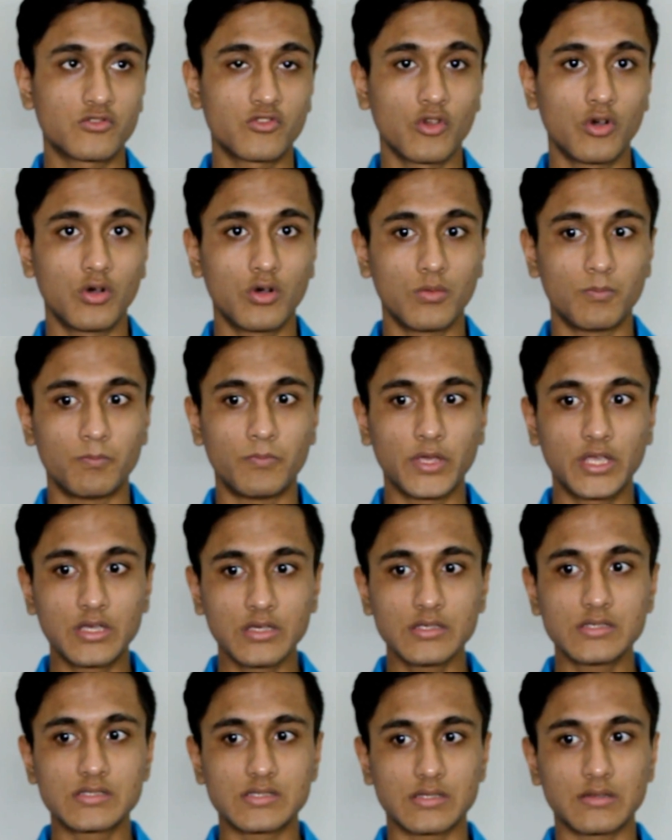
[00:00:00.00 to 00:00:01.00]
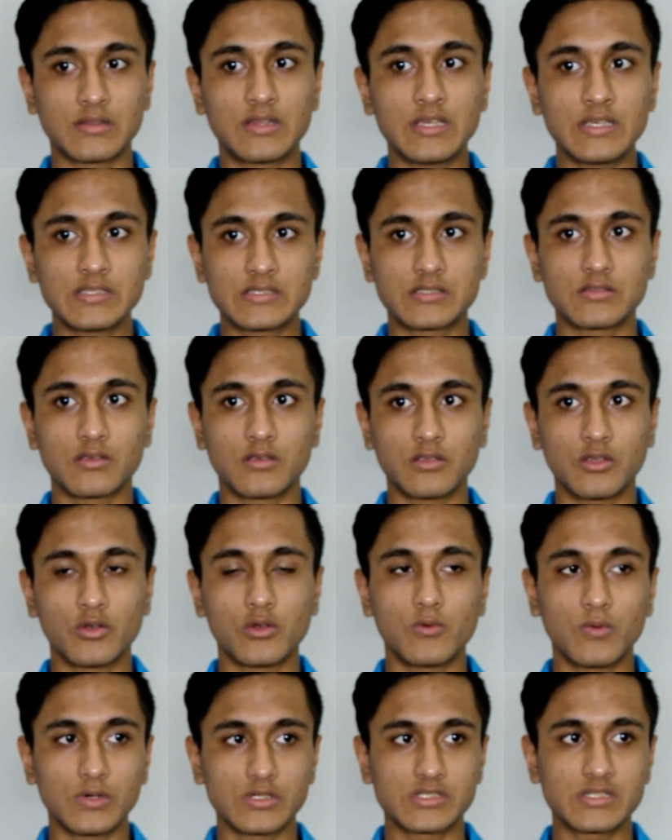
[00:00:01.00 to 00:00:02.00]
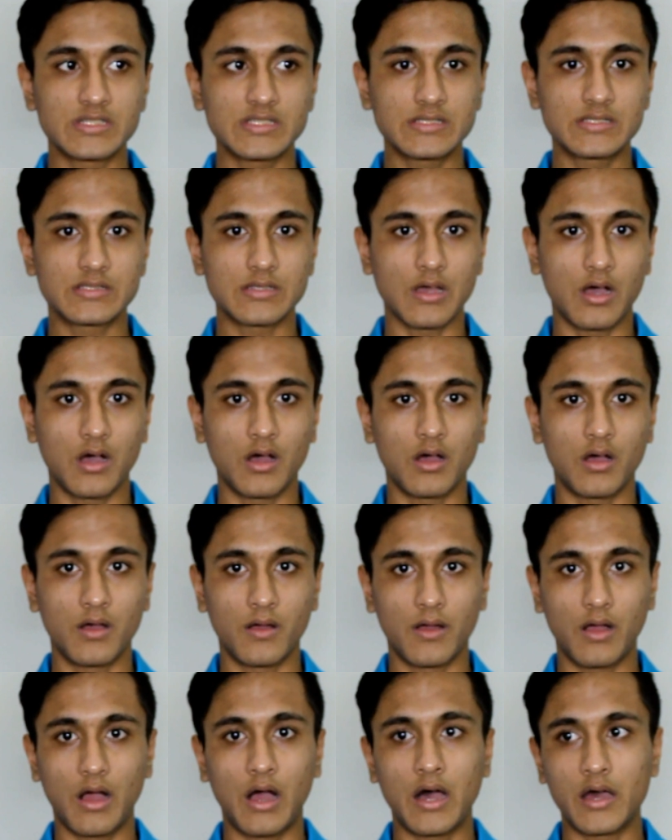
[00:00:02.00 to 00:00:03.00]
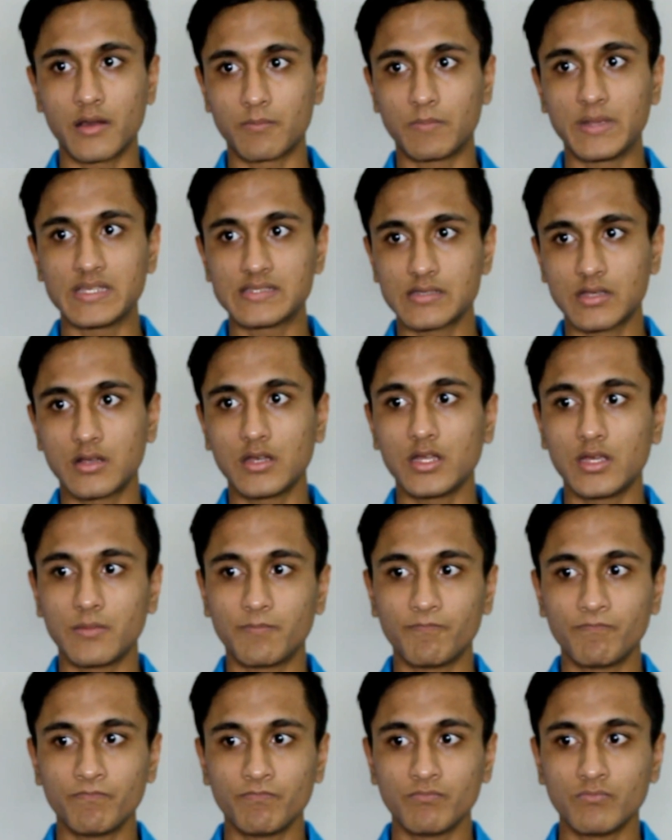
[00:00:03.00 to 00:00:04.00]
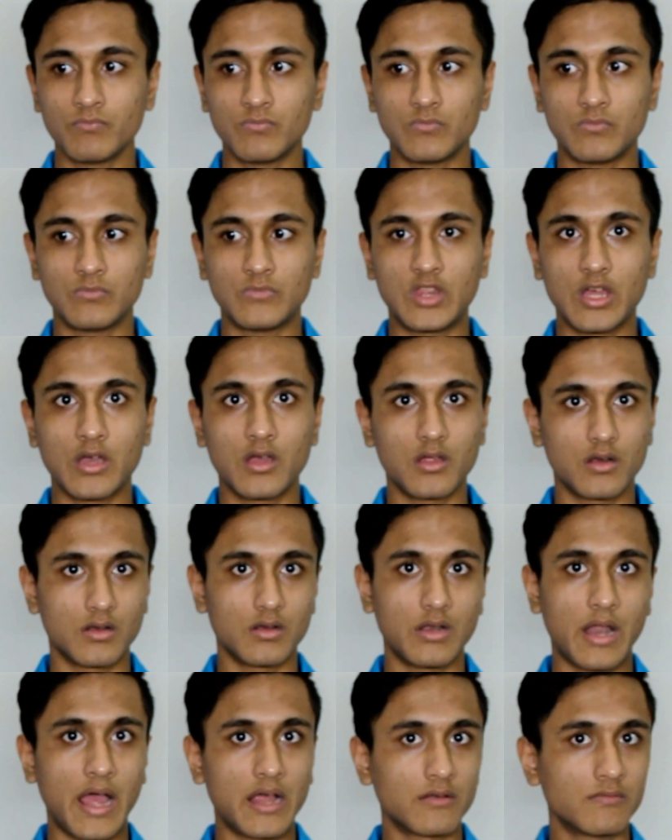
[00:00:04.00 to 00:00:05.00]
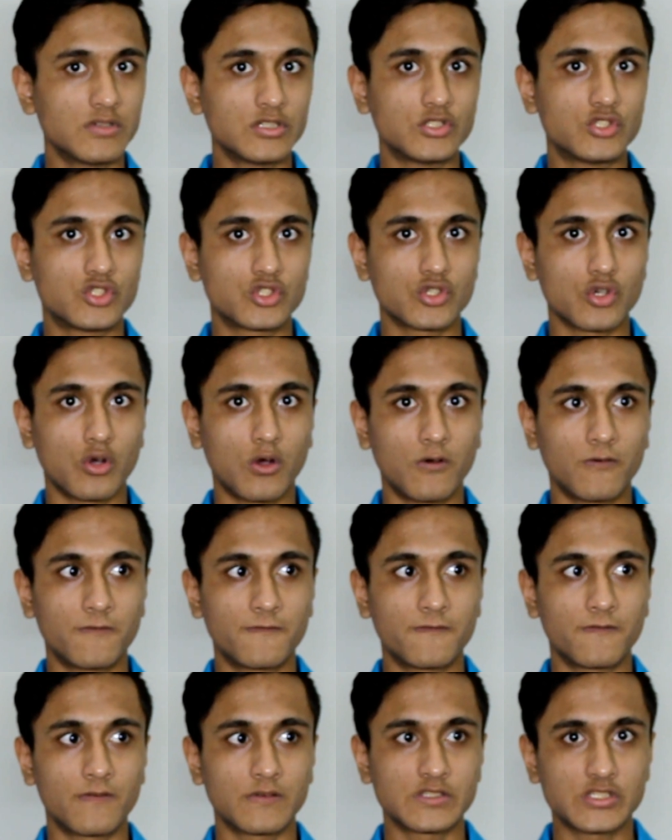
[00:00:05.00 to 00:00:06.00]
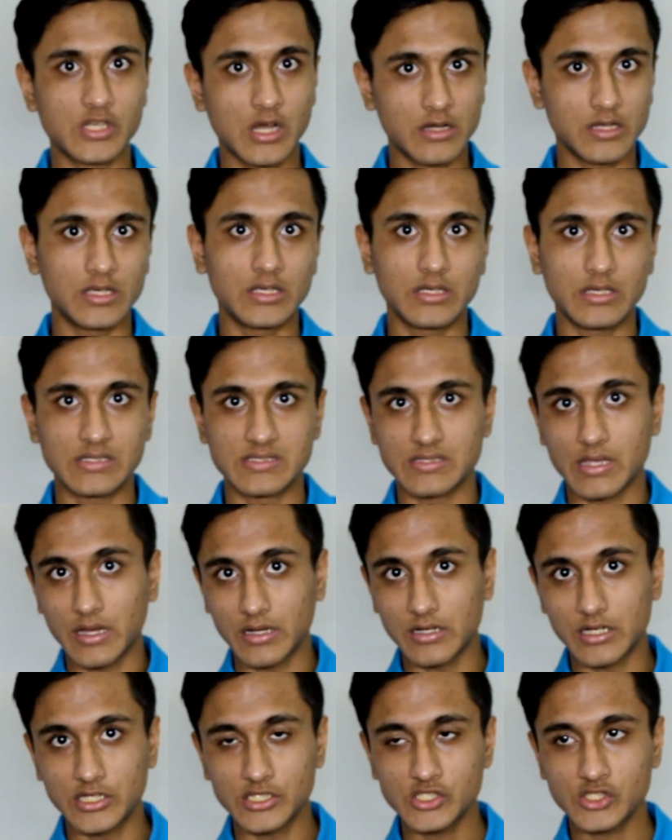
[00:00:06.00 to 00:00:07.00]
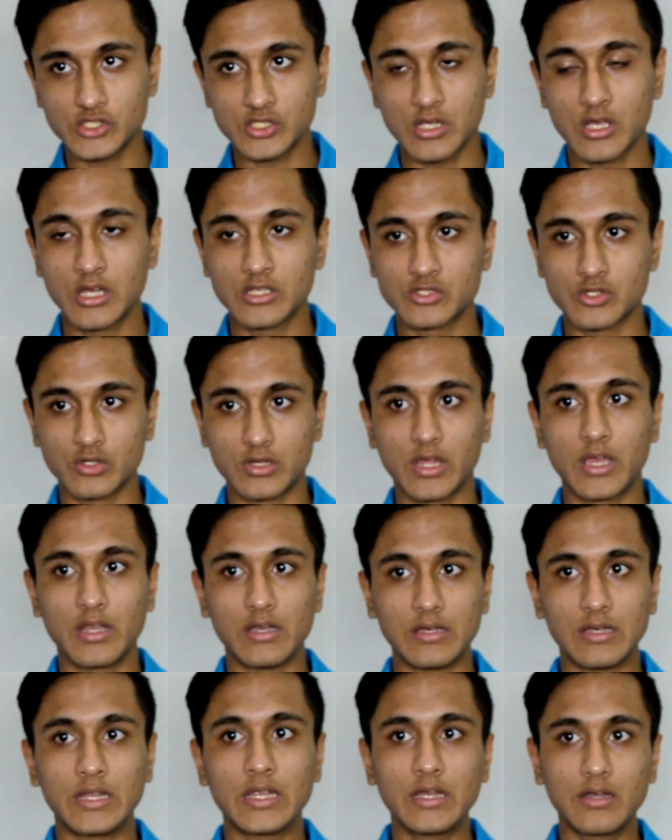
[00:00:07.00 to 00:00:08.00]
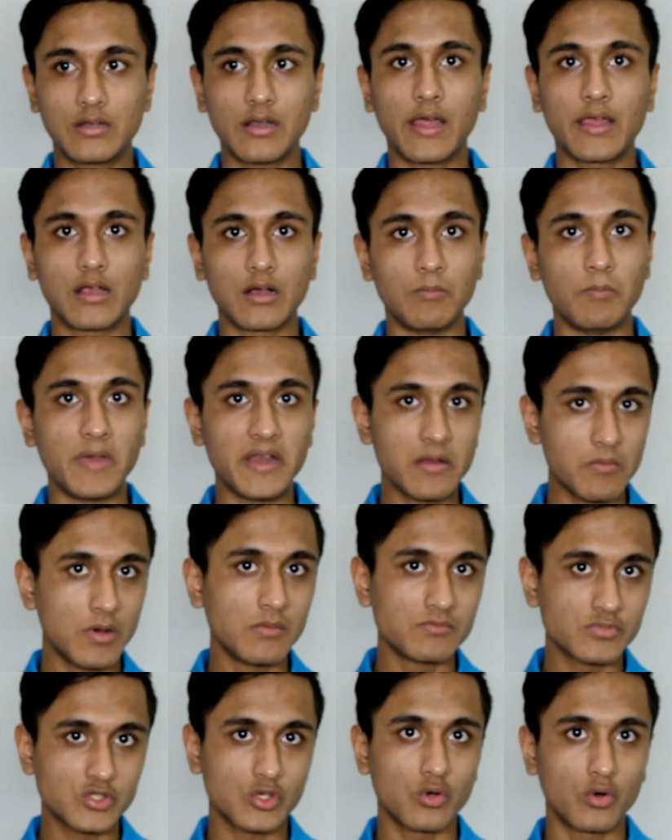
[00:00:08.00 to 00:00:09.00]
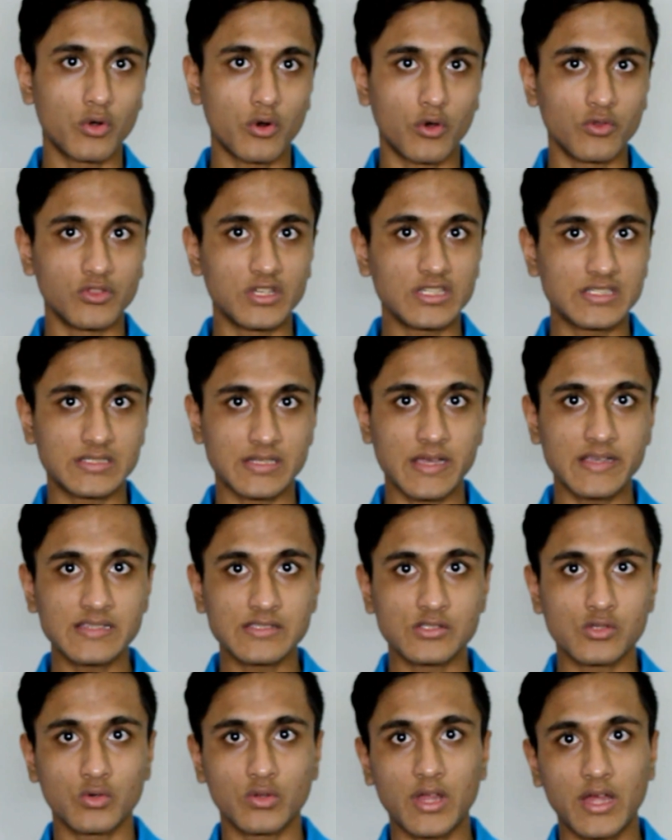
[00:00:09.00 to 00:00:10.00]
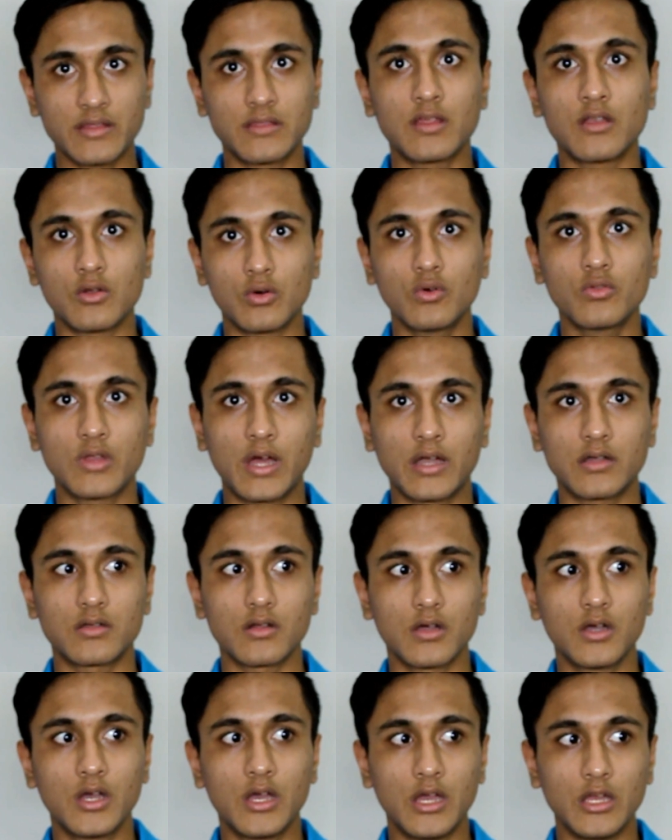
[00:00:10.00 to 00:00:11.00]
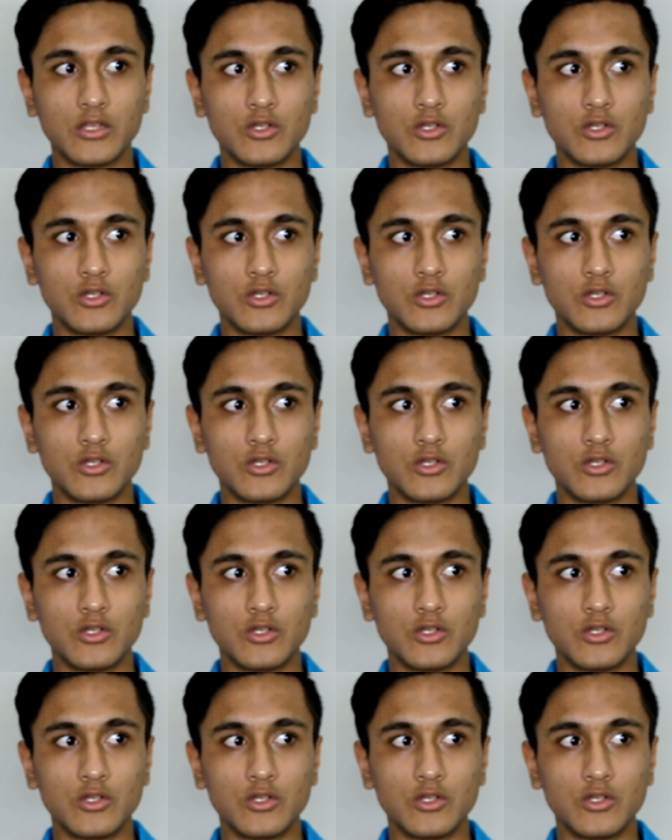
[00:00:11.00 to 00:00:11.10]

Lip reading: So because these universities are basically, their language of study is English, so they need like a minimum score on these tests so that they know that